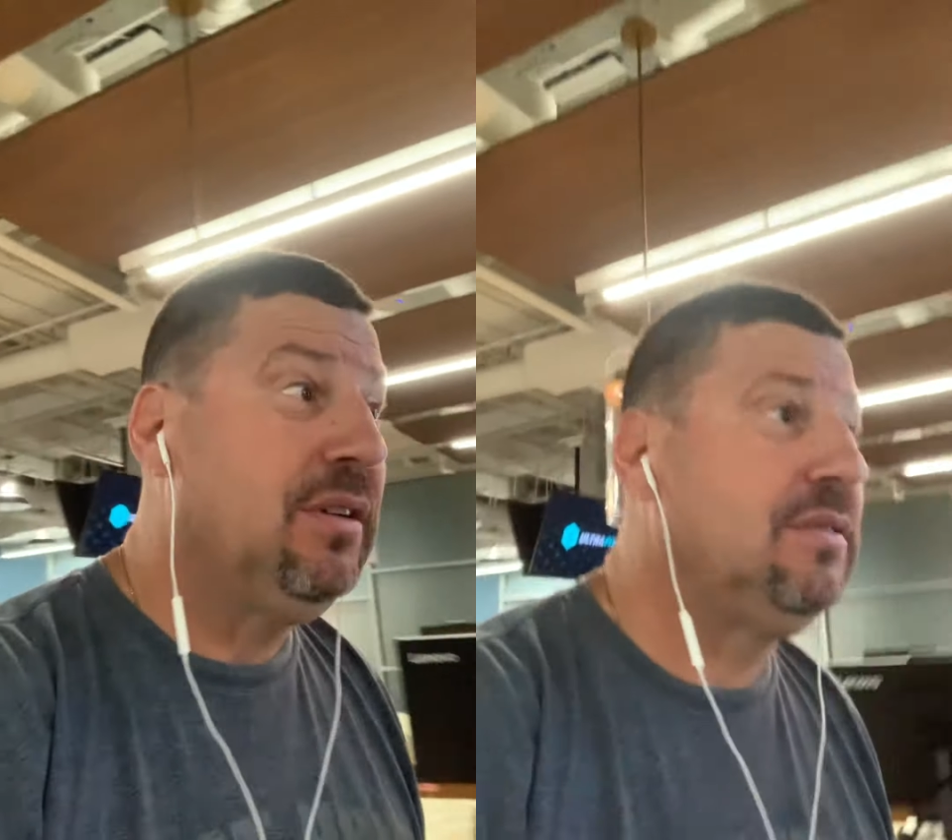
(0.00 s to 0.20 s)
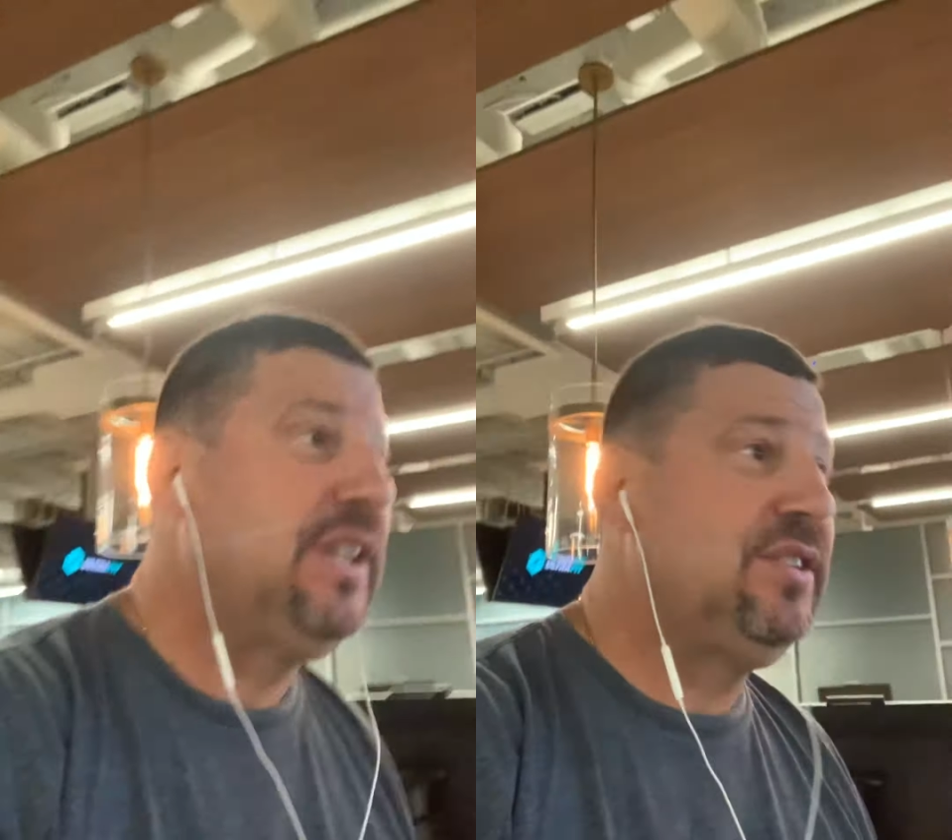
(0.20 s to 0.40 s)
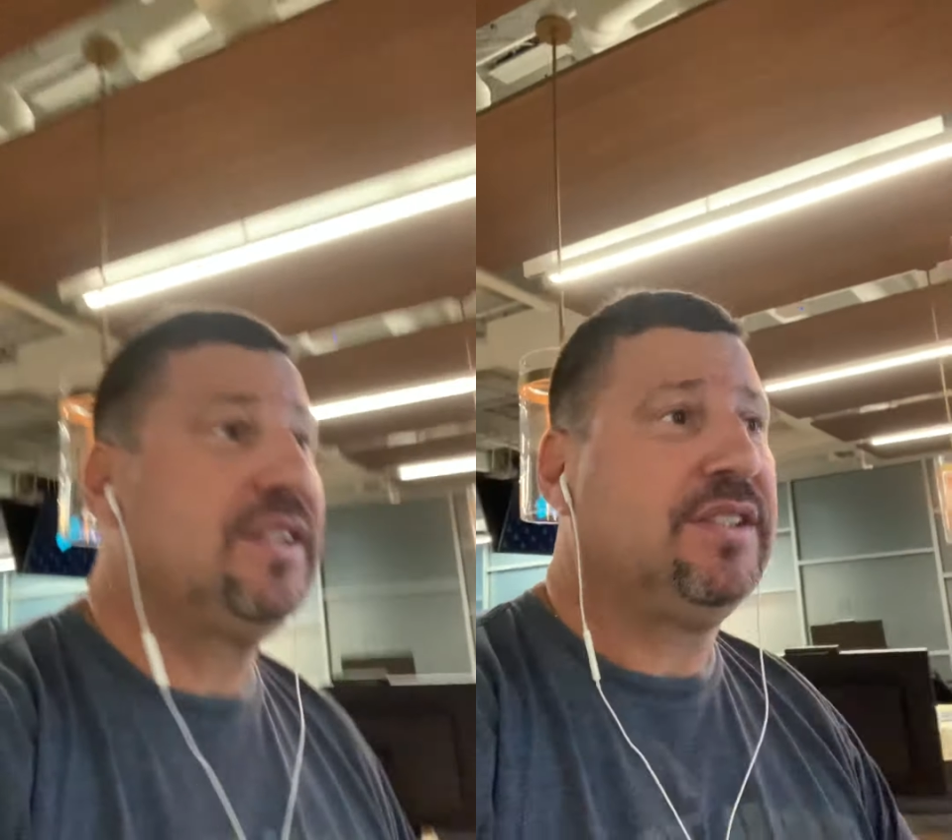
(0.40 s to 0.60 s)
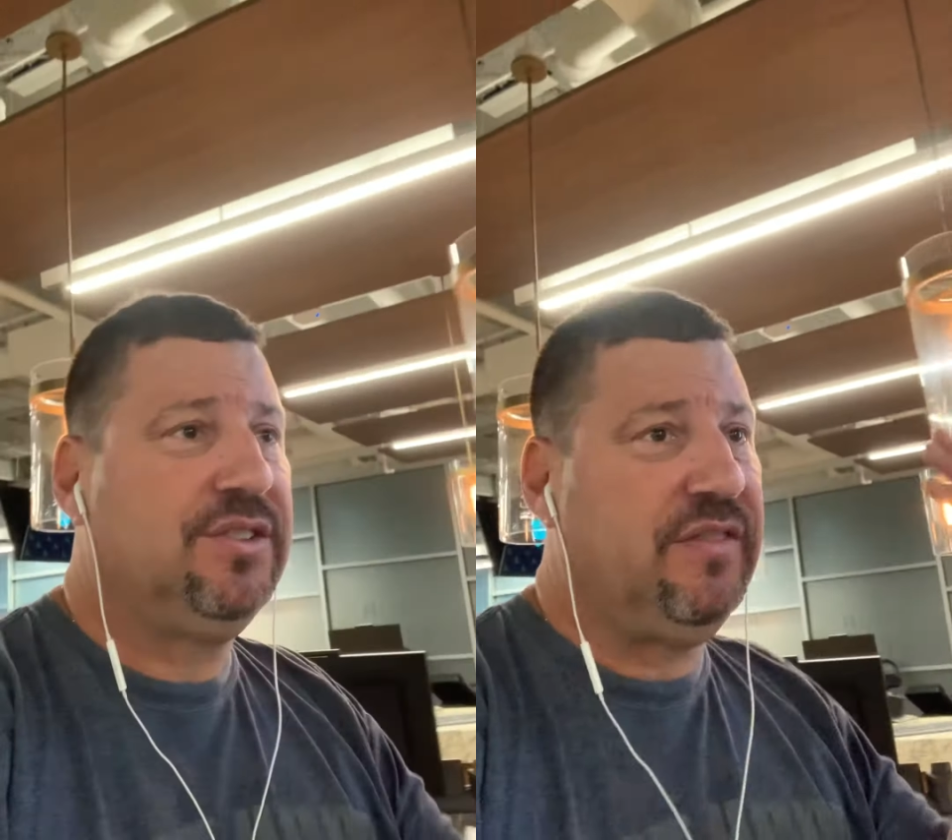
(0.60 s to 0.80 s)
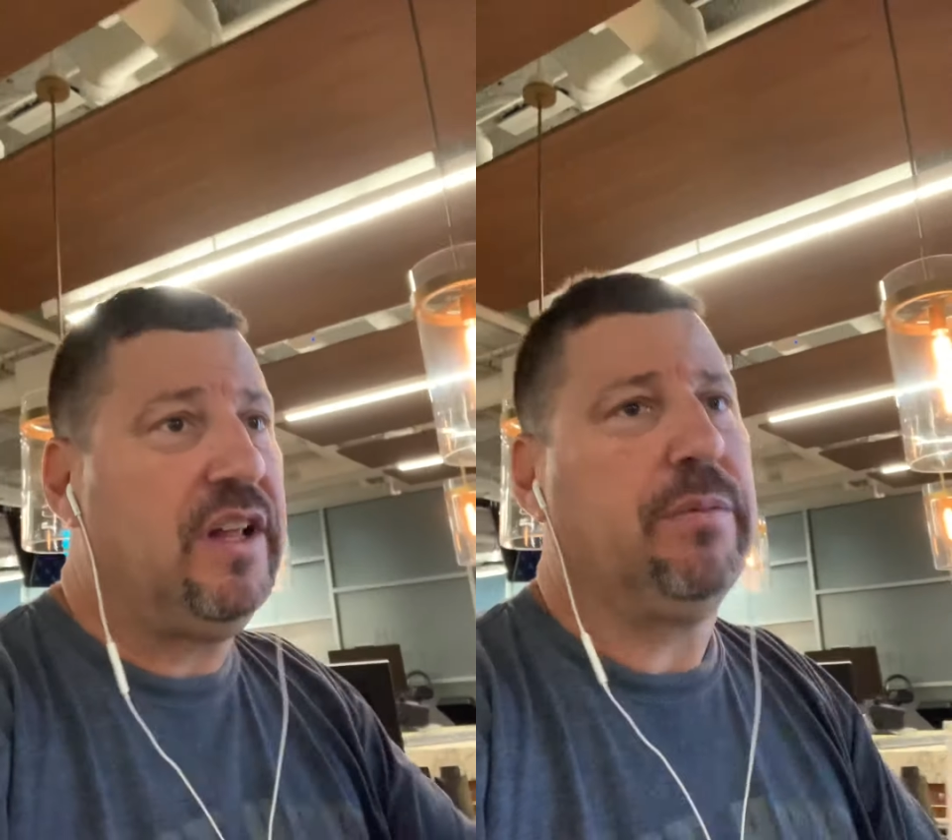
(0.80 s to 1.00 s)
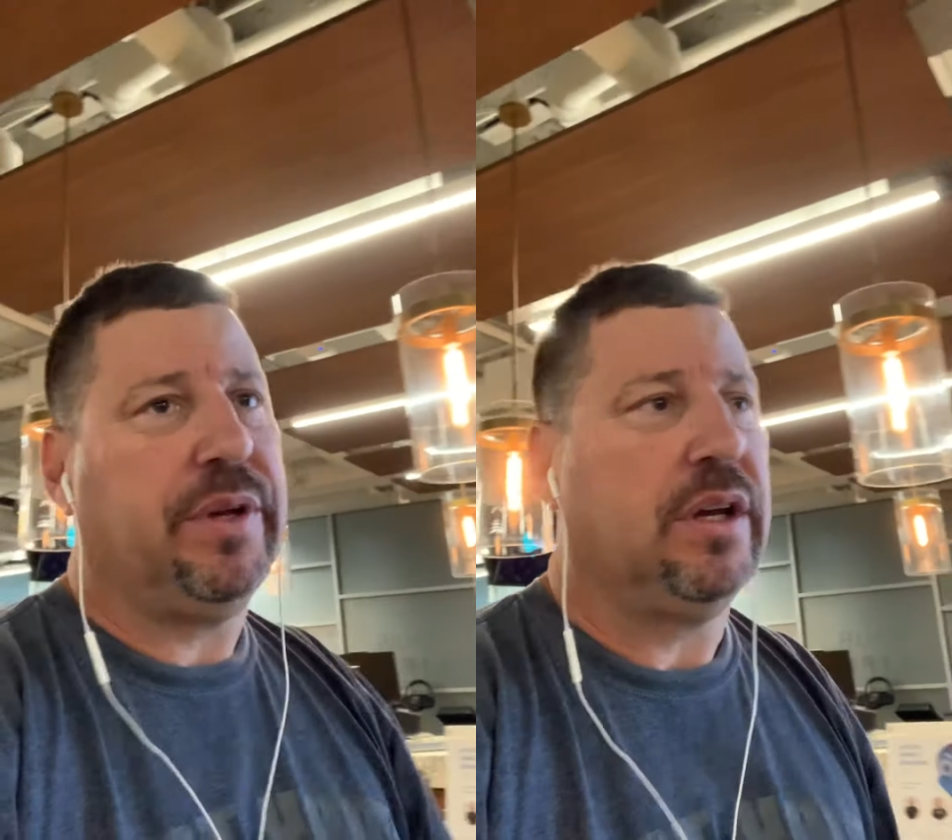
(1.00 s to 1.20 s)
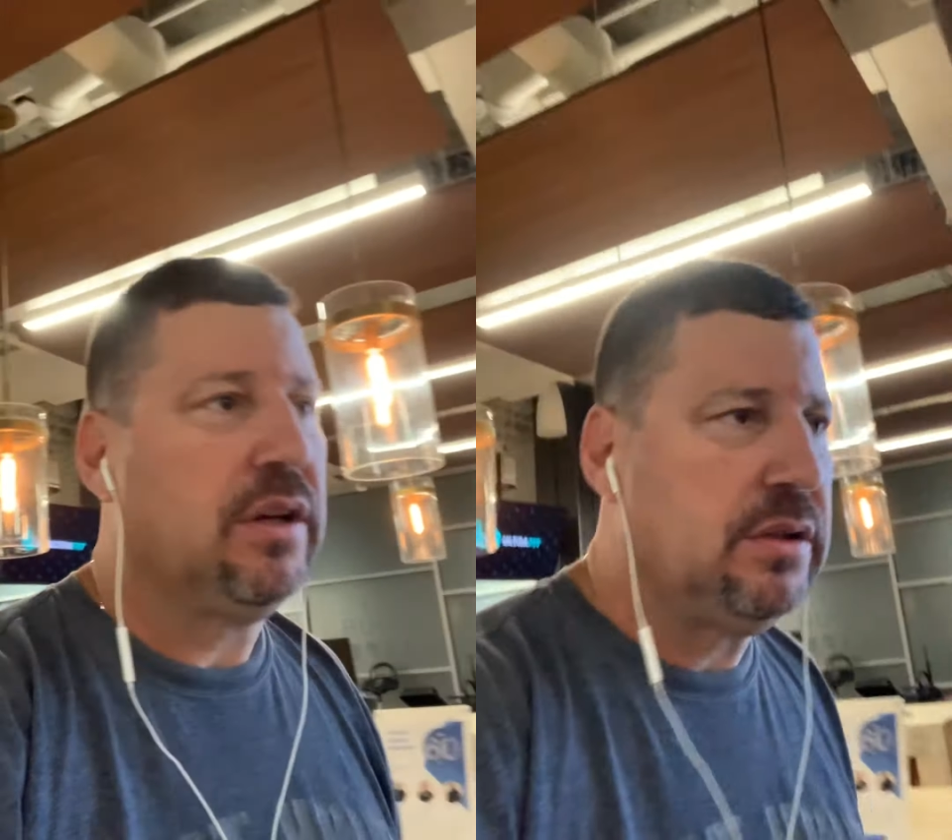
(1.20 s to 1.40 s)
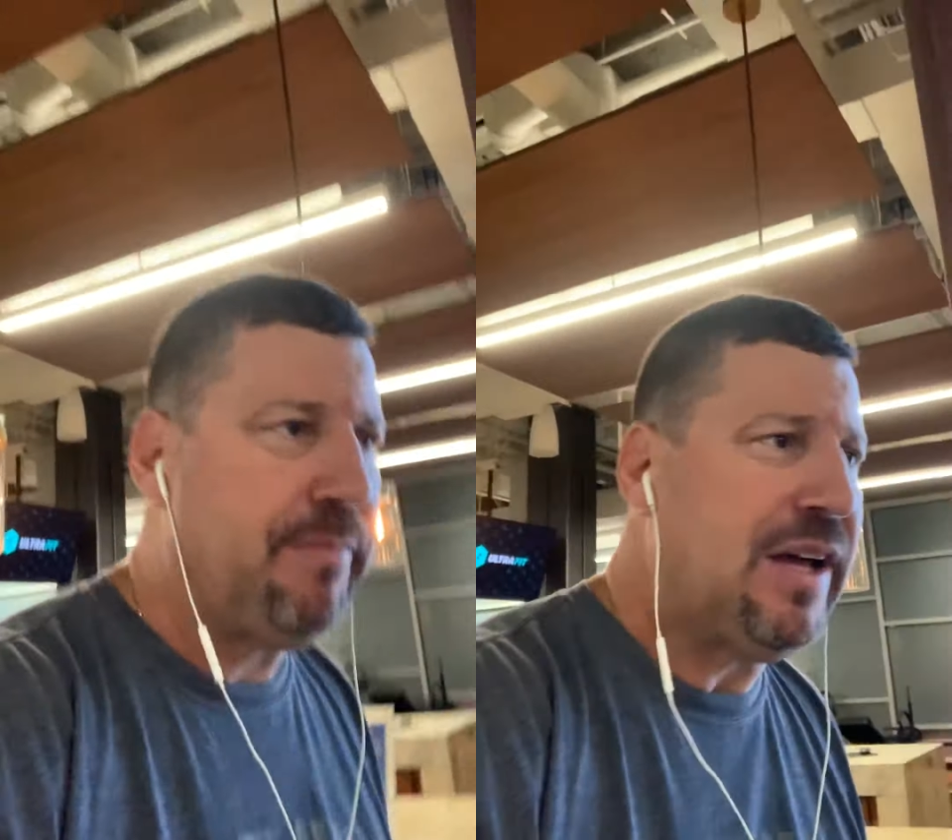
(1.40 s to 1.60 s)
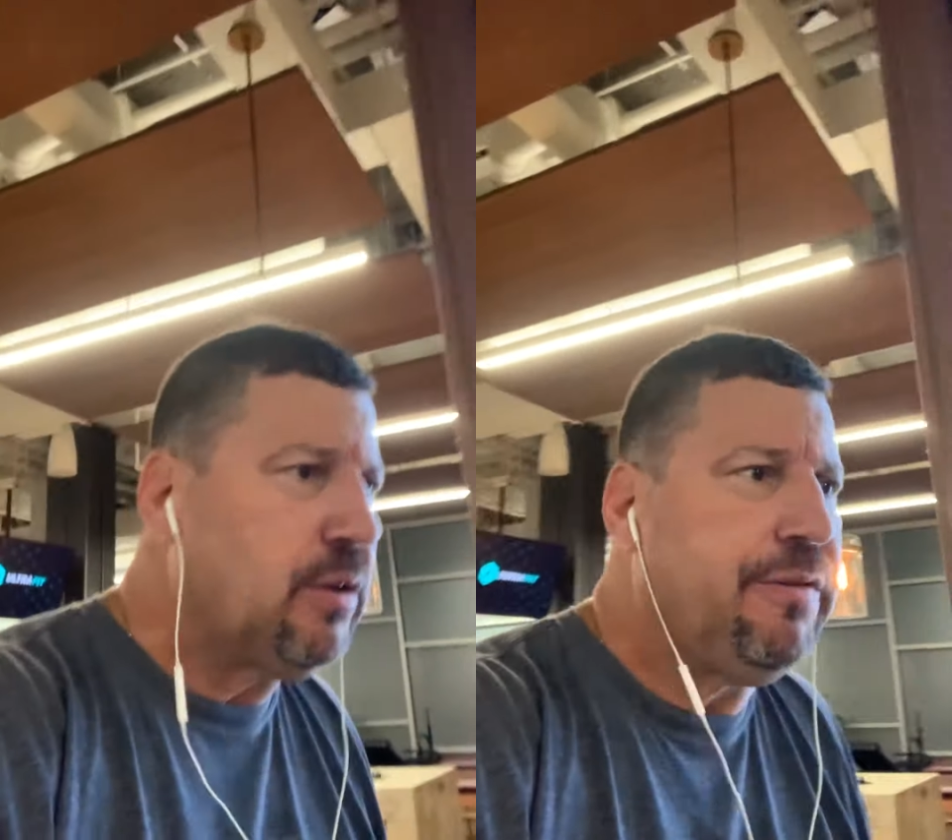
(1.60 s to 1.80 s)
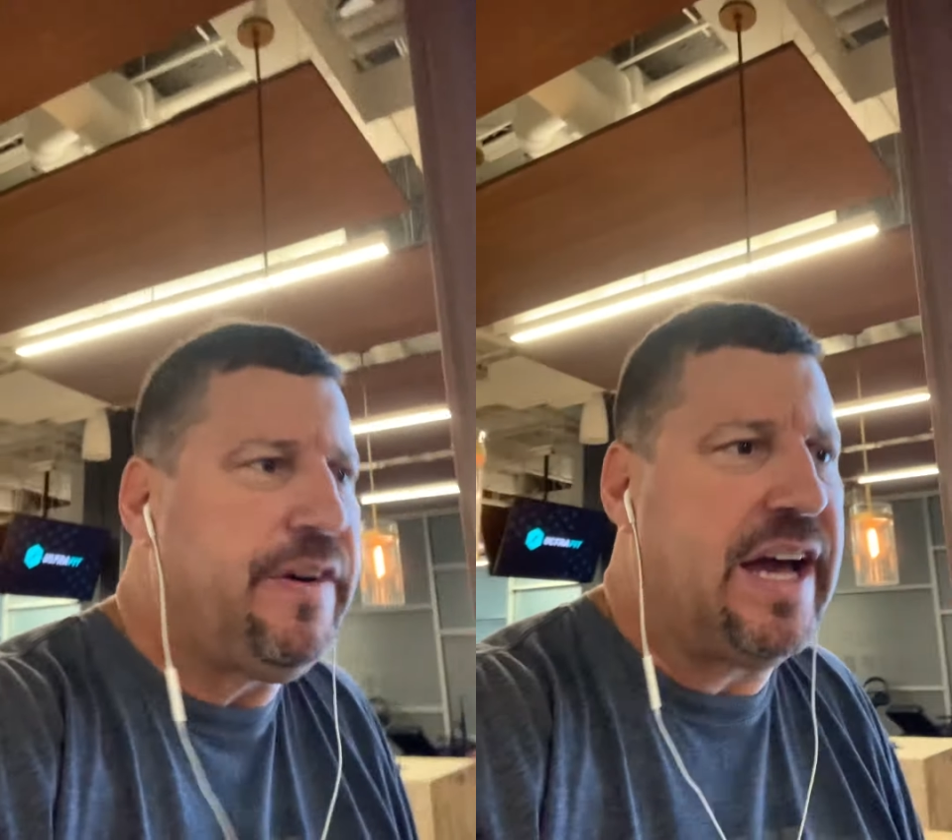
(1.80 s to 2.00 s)
Jessica's developing,
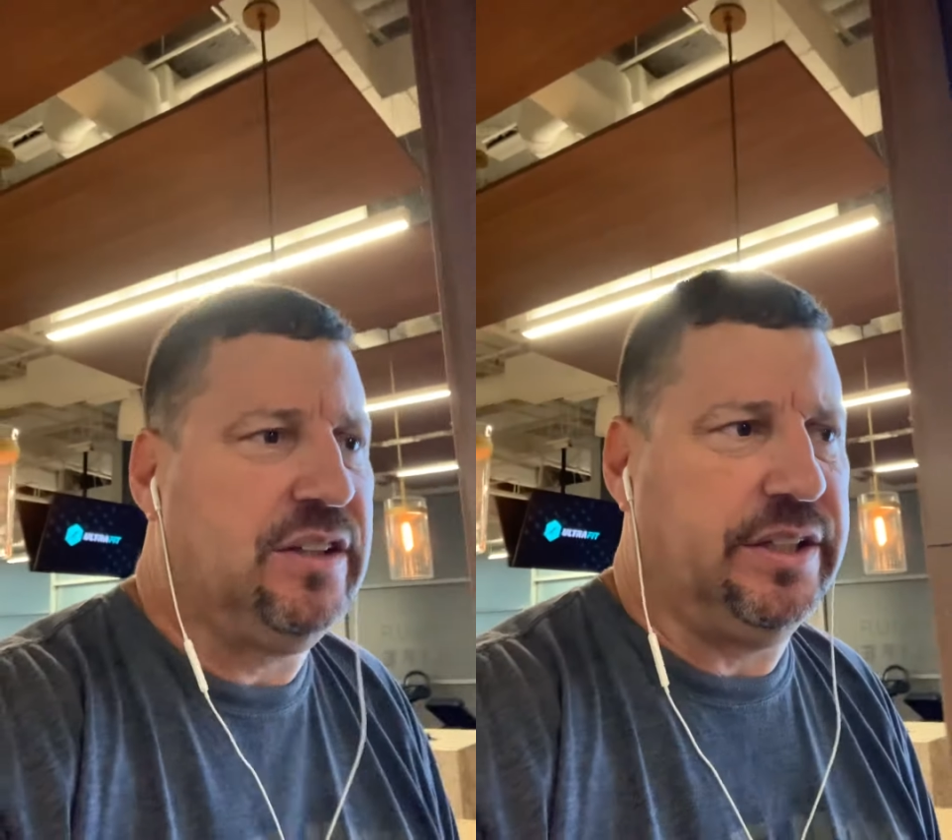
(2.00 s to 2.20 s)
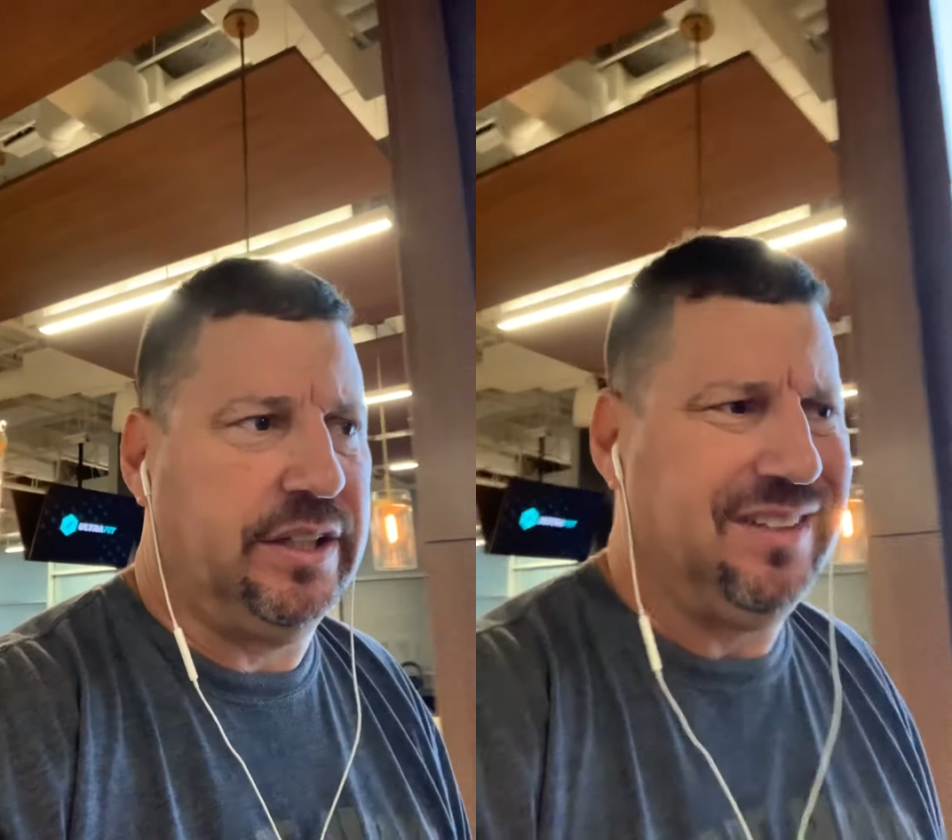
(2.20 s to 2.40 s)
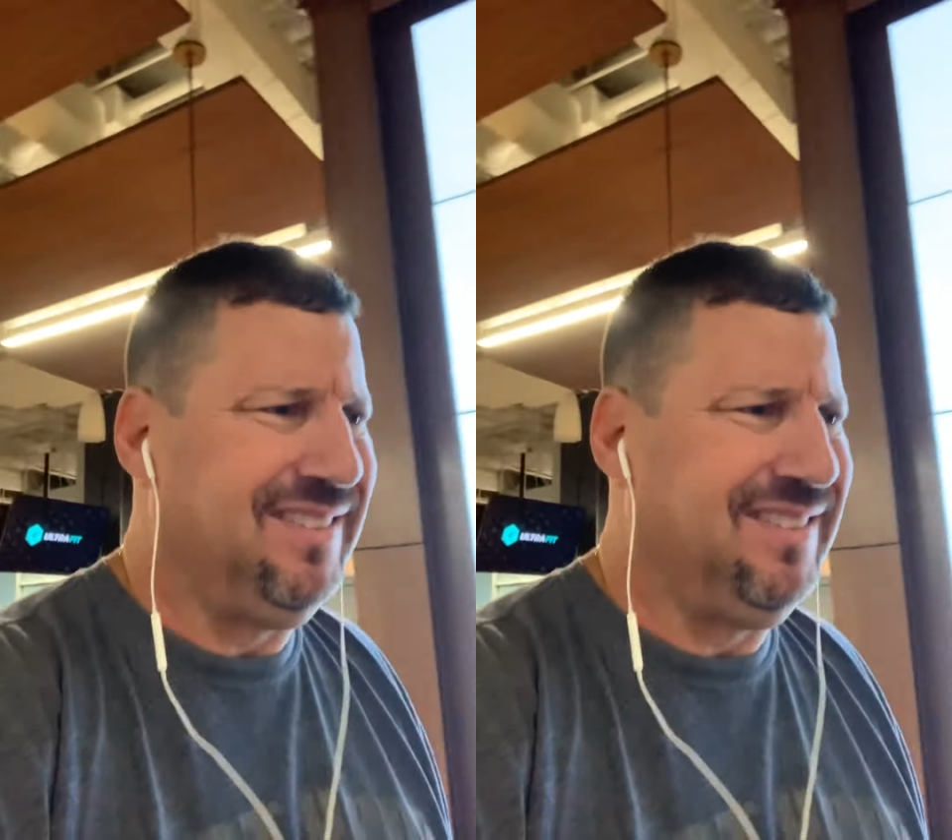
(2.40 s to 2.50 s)
matter-of-factly.